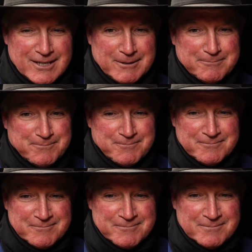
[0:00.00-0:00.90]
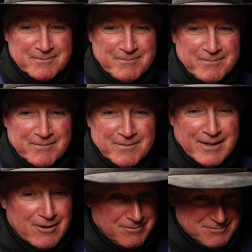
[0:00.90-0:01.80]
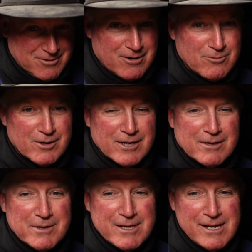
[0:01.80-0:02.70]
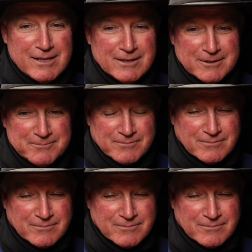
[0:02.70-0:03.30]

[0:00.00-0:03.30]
time. Yeah, hardworking mentality.